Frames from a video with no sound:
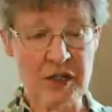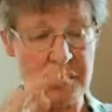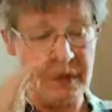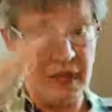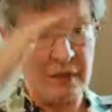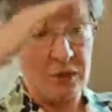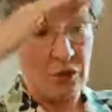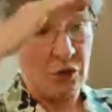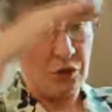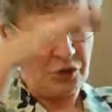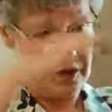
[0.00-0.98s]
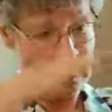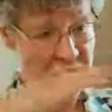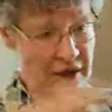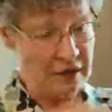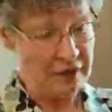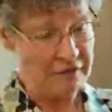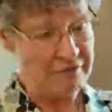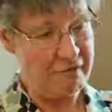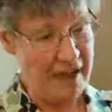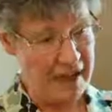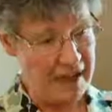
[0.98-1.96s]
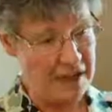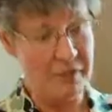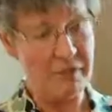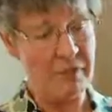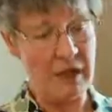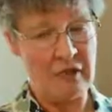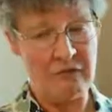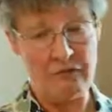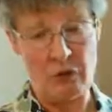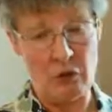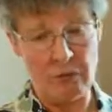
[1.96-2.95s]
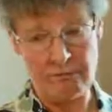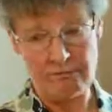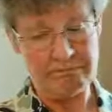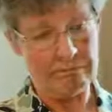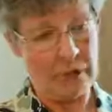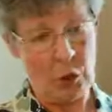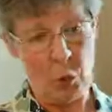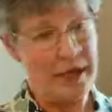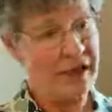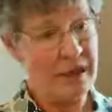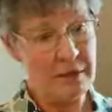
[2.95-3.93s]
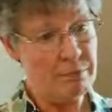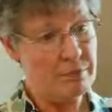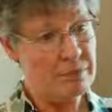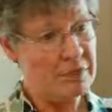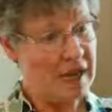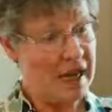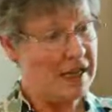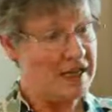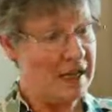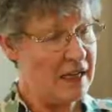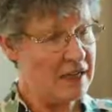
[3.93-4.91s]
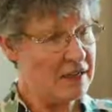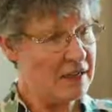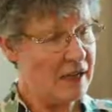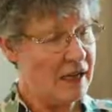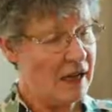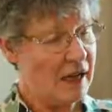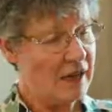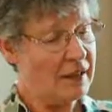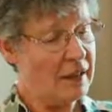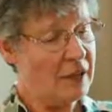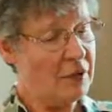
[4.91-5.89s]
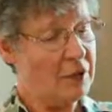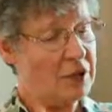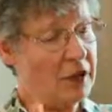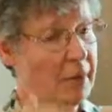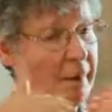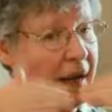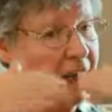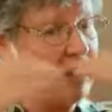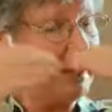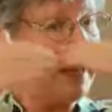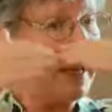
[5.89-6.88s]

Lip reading: sometimes caused the signal to fade for a week, 10 days, and then it would come back up